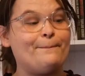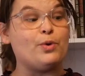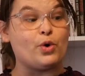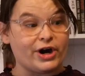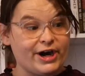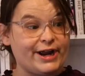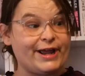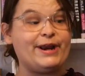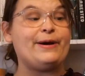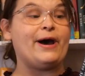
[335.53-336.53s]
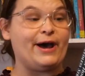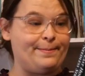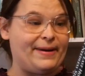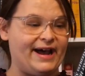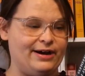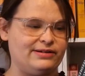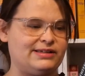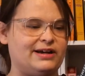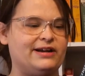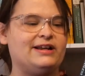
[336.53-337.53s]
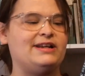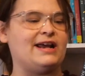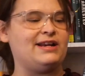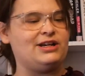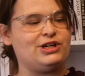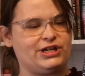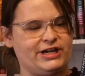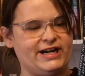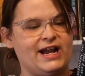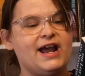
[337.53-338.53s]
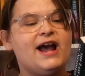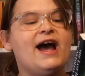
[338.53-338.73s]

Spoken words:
boarded up house on a dead-end street